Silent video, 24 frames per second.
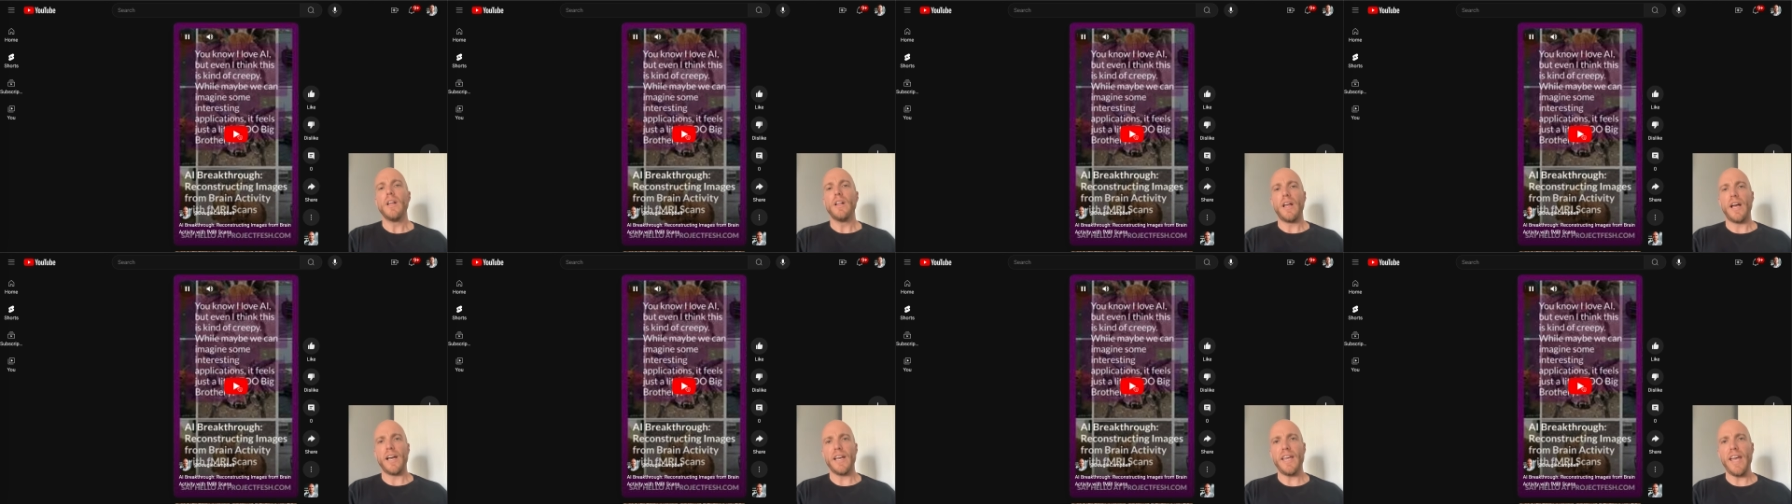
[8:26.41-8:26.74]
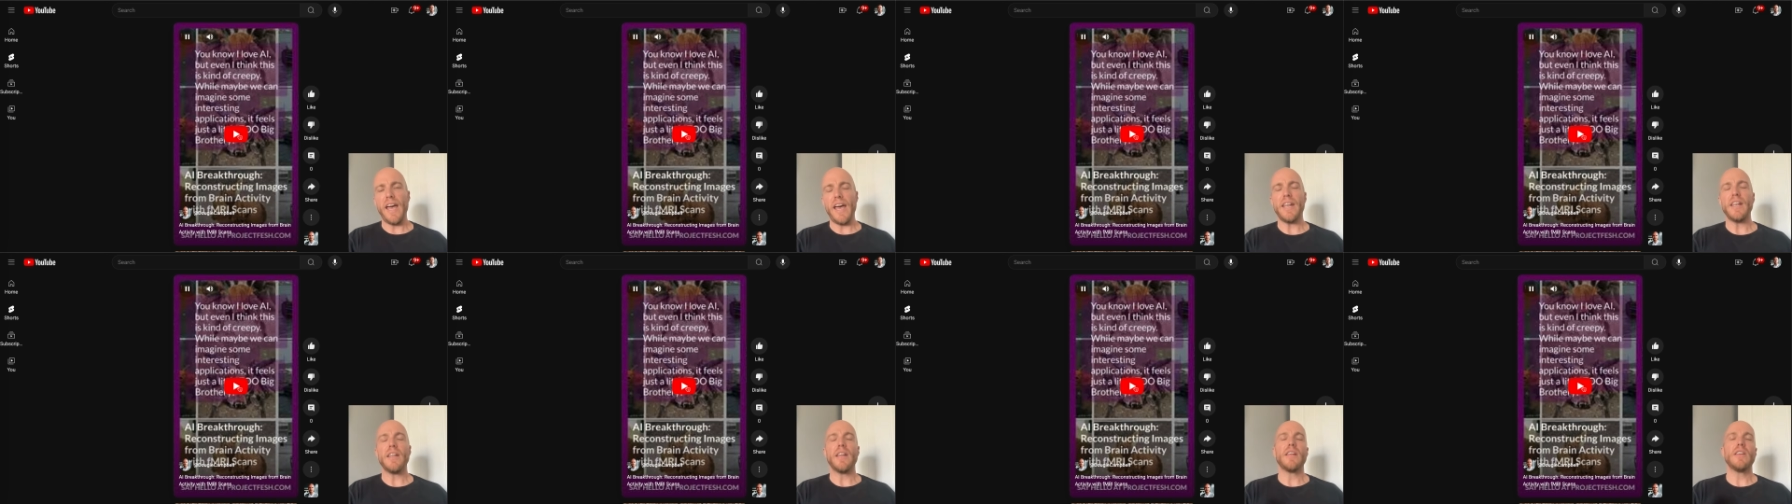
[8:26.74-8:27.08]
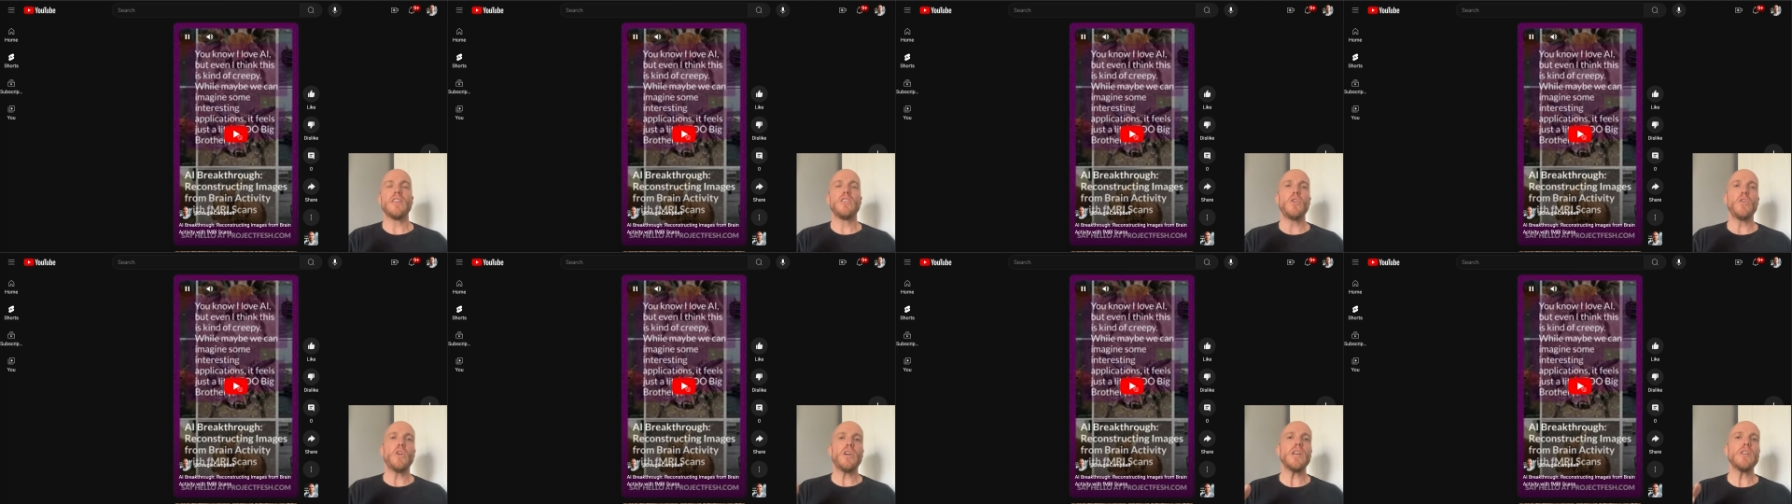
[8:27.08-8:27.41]
again,
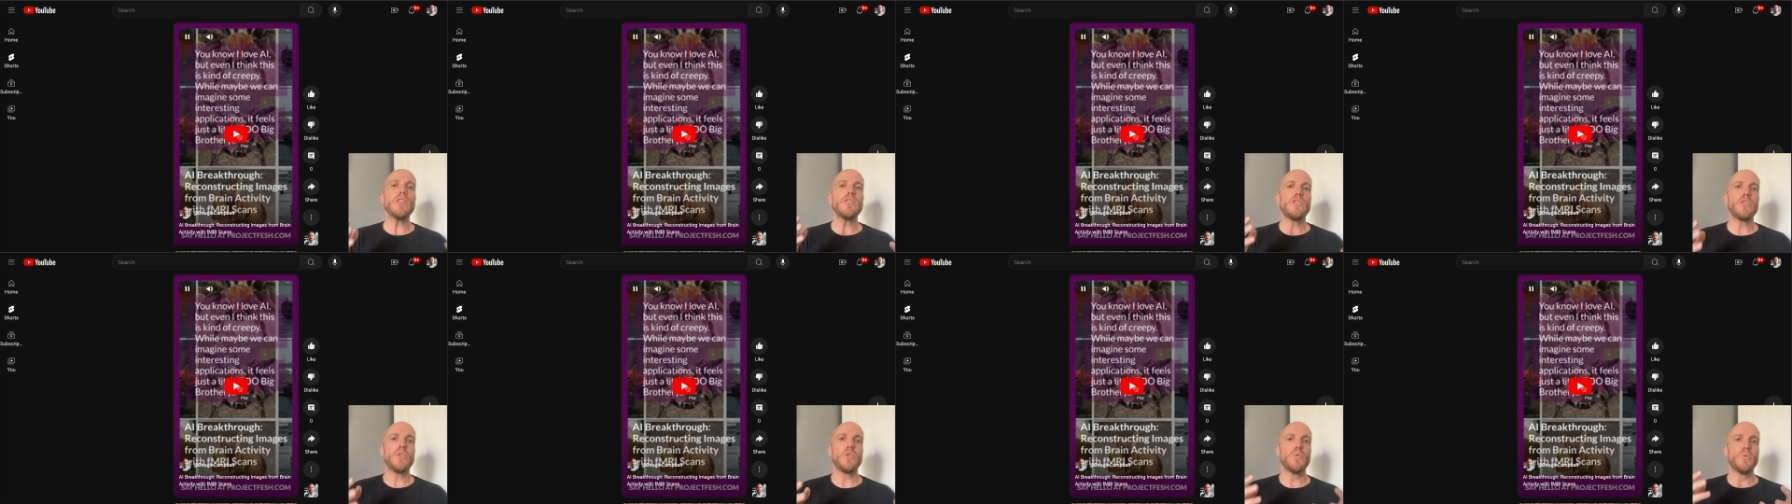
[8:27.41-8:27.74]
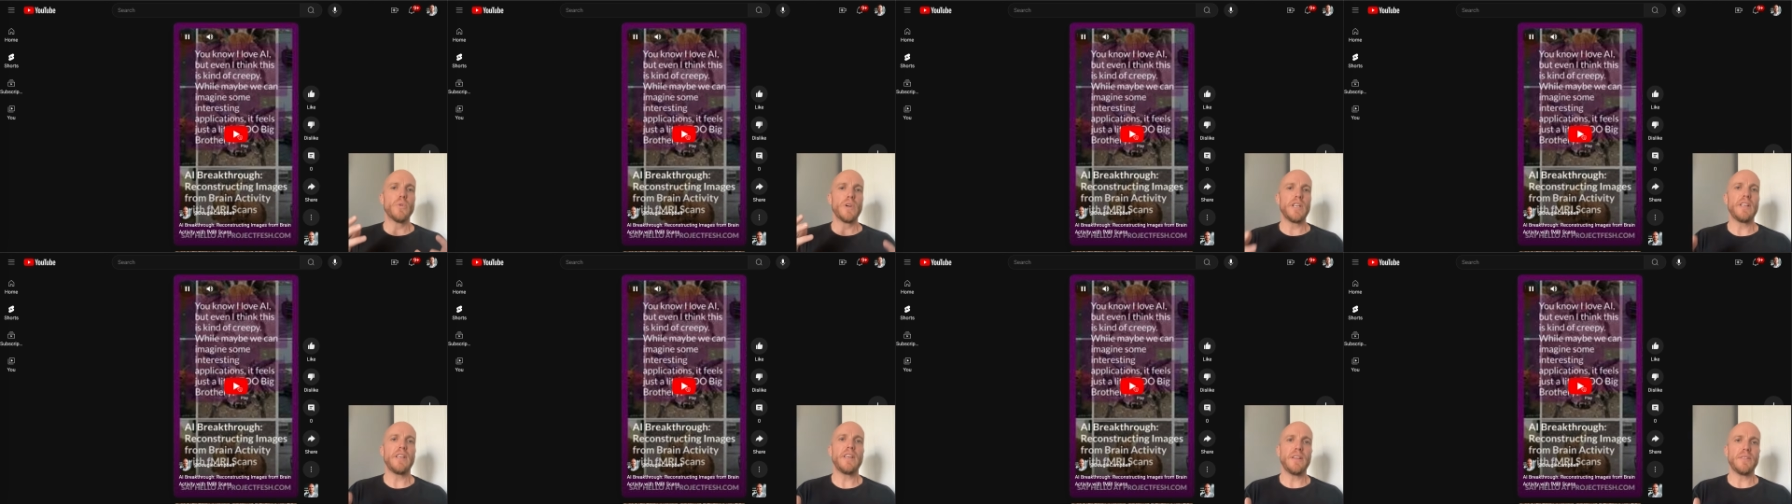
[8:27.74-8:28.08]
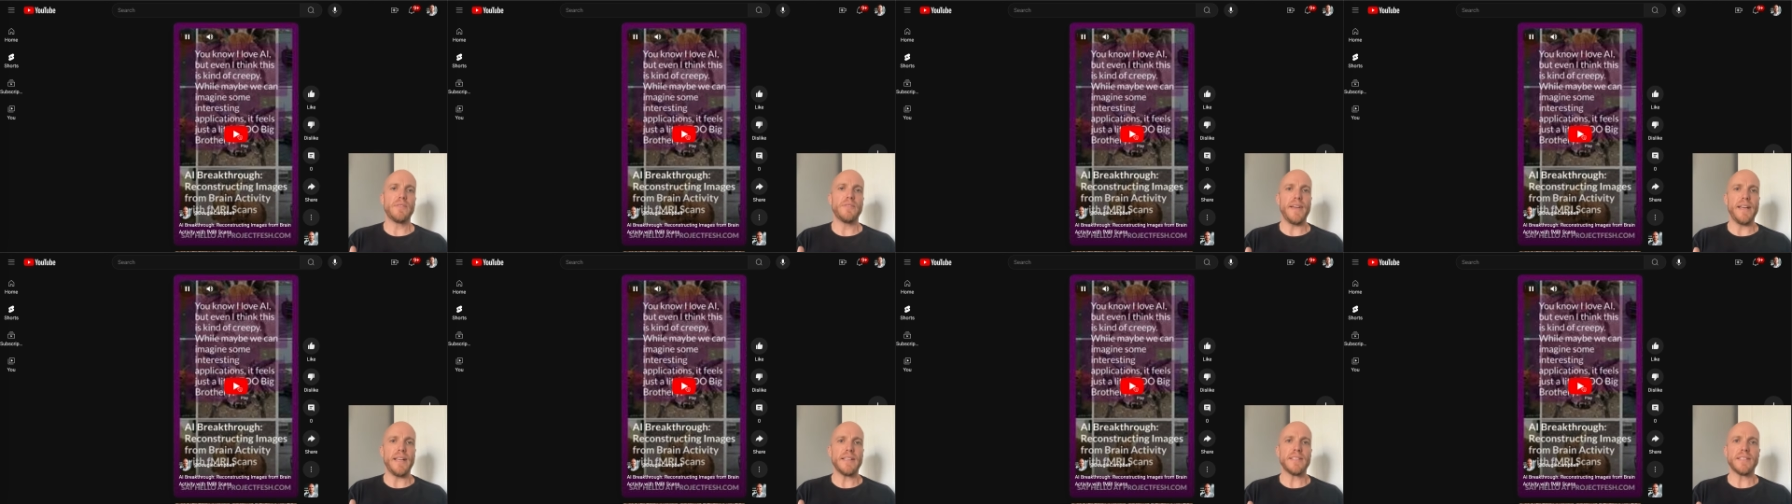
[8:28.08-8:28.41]
you can do really
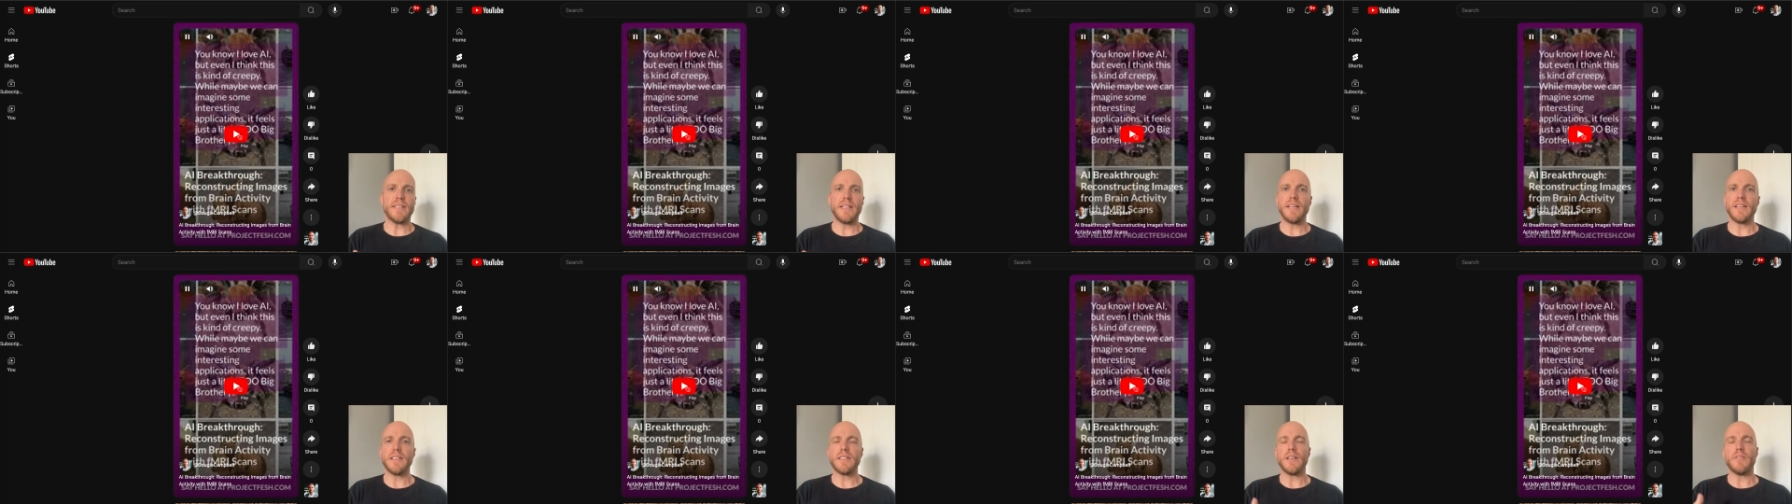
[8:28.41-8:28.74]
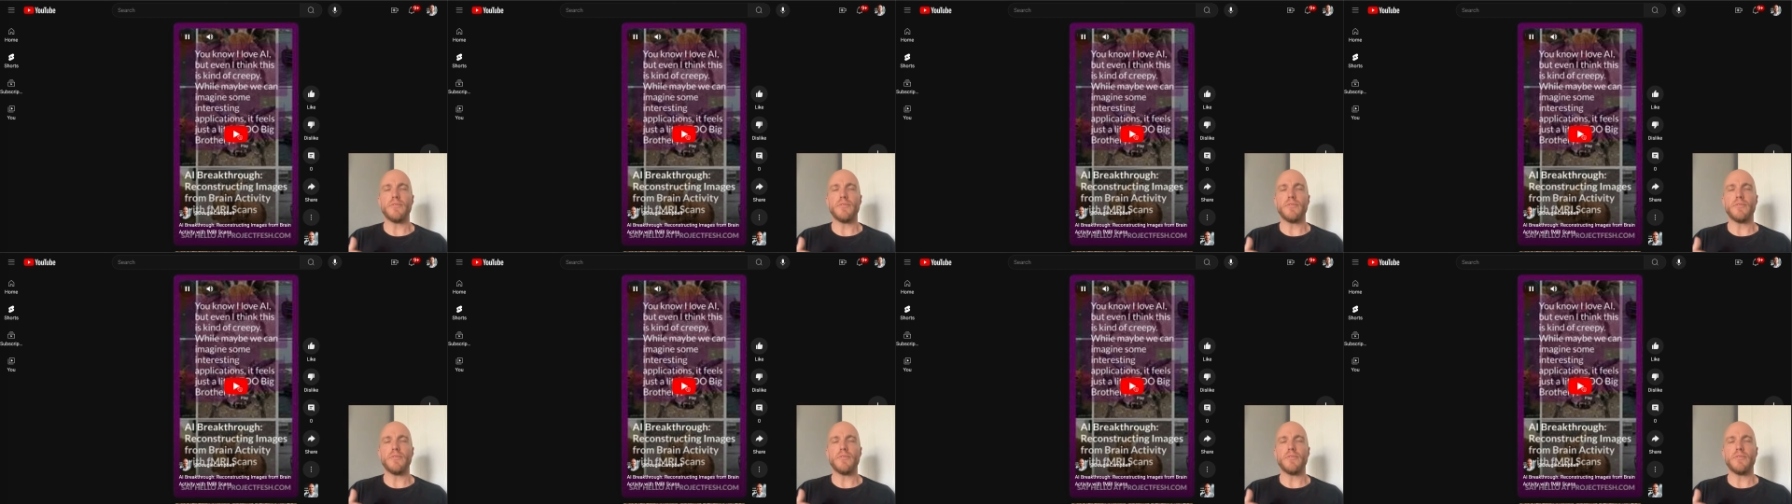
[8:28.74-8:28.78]
advanced things.